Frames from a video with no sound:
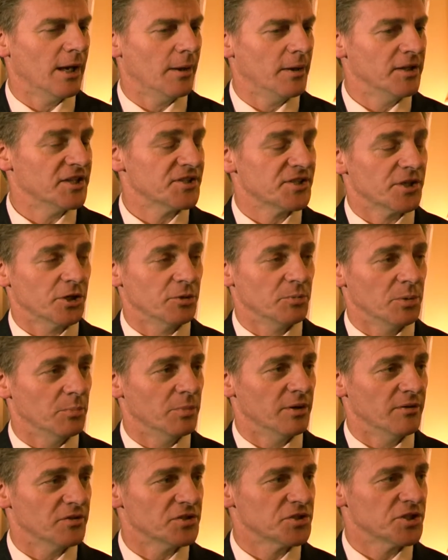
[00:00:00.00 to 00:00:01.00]
And that's going to be a
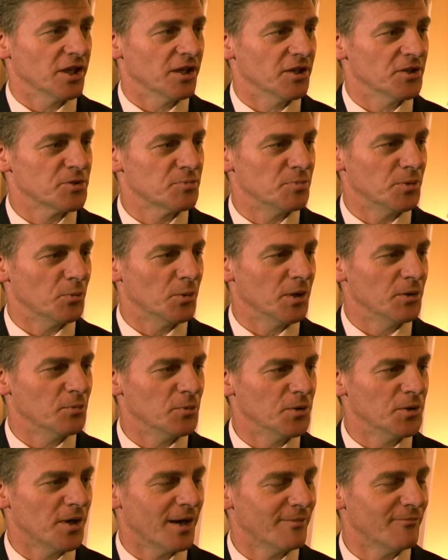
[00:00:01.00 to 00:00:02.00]
bit of a challenge, but one
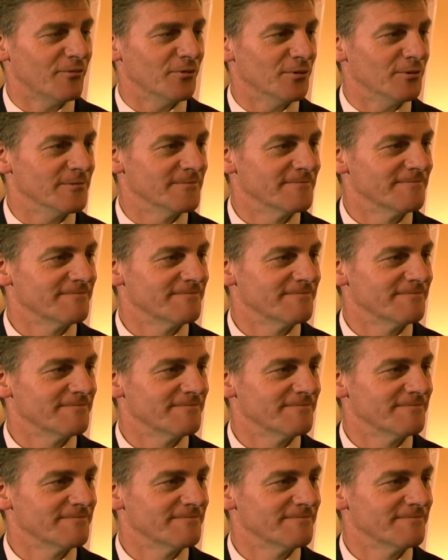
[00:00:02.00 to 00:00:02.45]
we're up for.